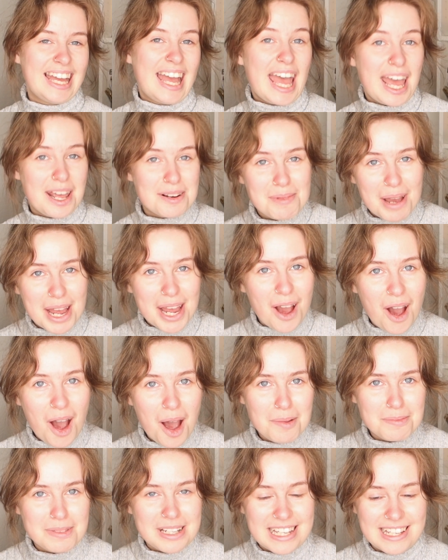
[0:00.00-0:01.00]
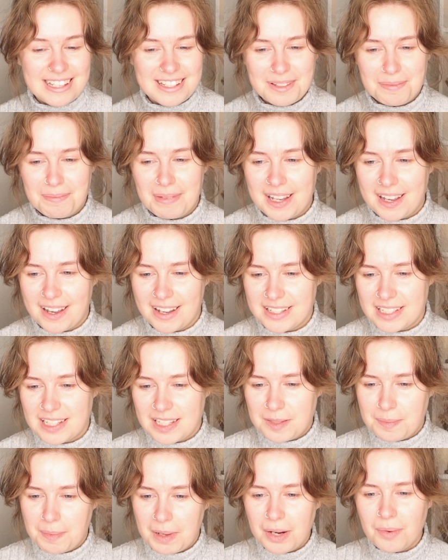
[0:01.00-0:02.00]
and my hobbies, because
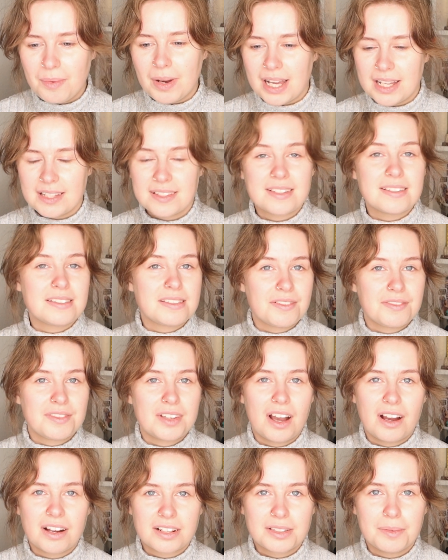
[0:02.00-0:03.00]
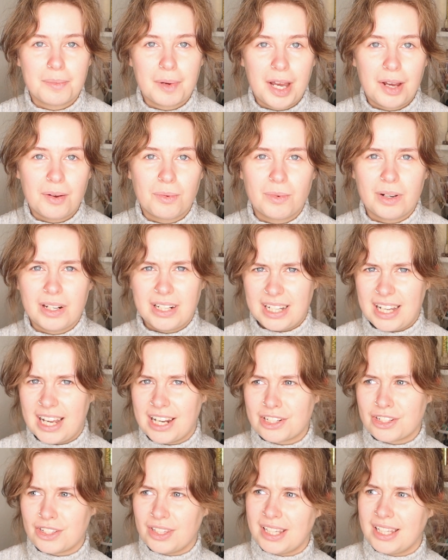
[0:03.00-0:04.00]
it's been a while since I've talked about what I
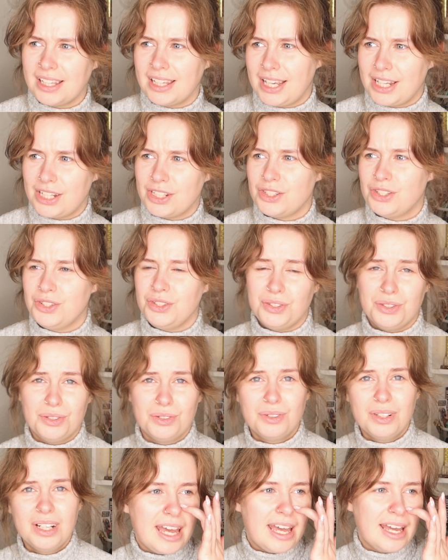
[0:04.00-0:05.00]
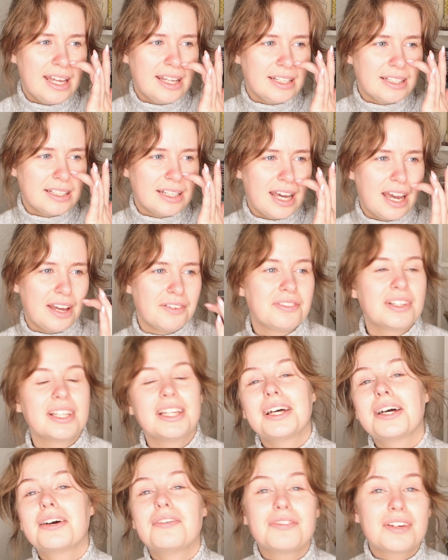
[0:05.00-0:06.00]
actually like to do, and I feel
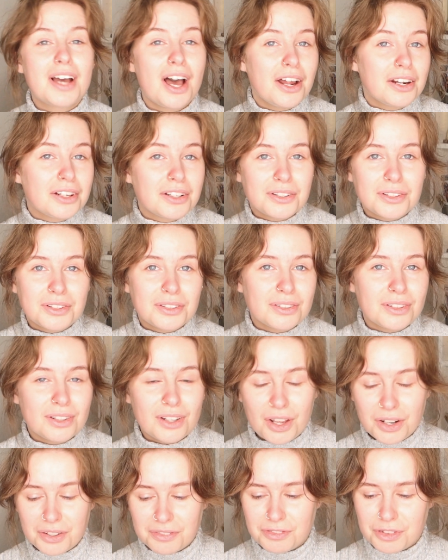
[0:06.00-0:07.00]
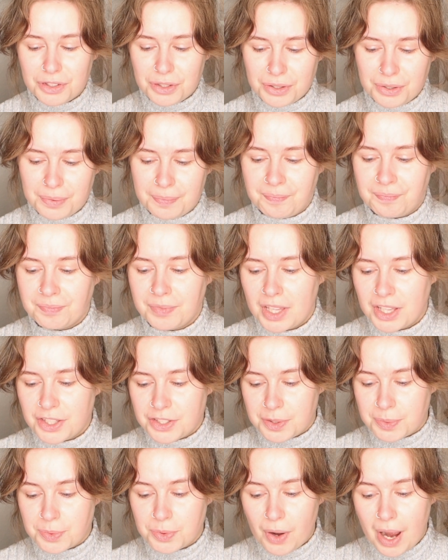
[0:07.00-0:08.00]
like I've gotten a lot of new
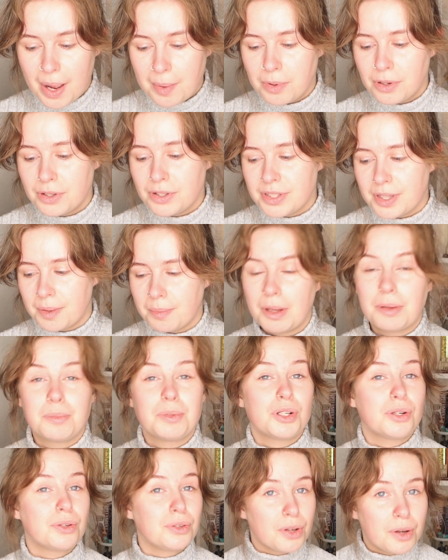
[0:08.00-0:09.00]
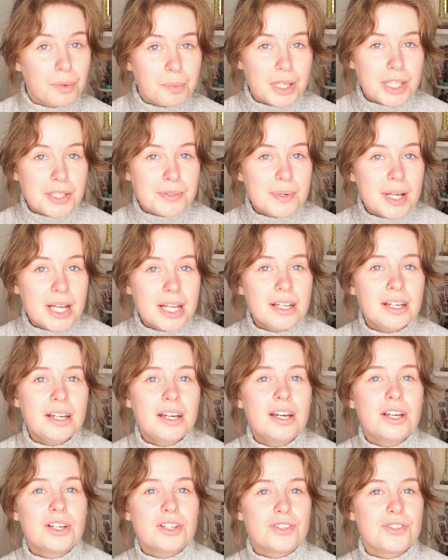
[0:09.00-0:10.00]
subscribers that maybe don't know me as well,
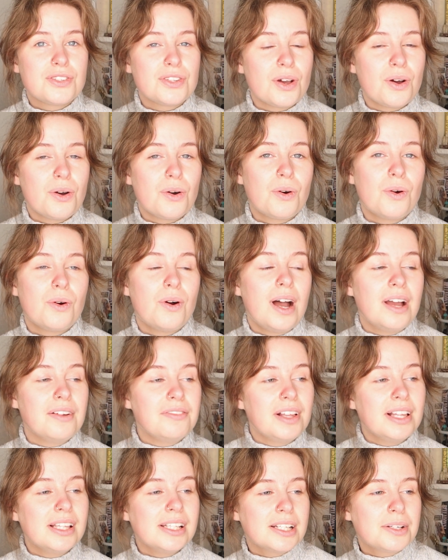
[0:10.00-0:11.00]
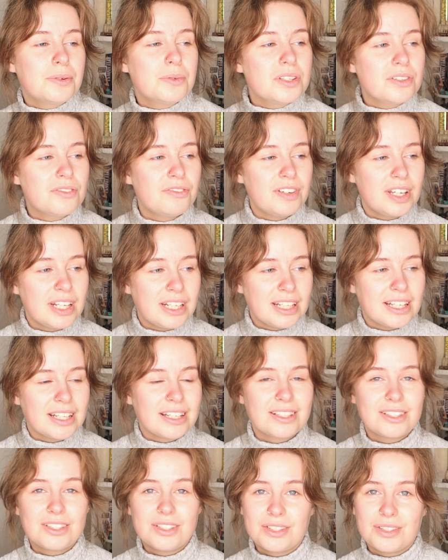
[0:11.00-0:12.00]
so I felt like it was
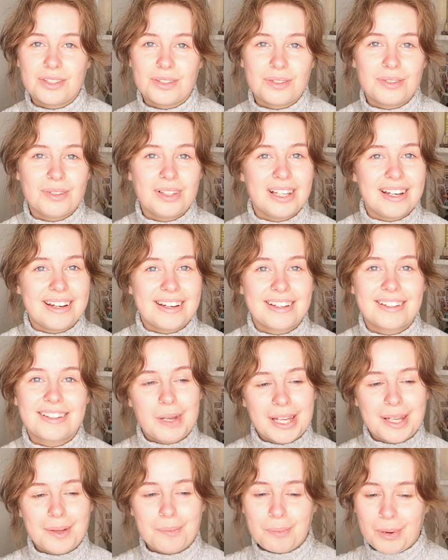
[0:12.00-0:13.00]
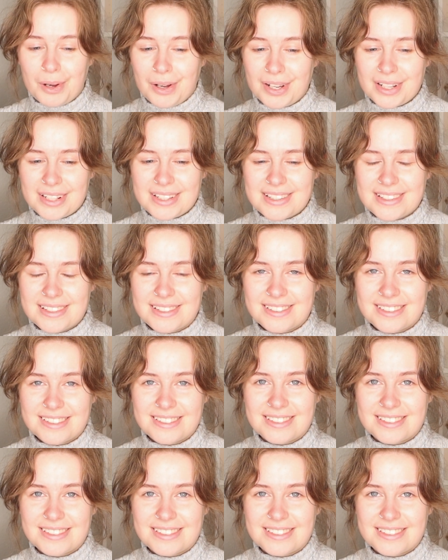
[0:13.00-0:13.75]
fitting to do like bacon books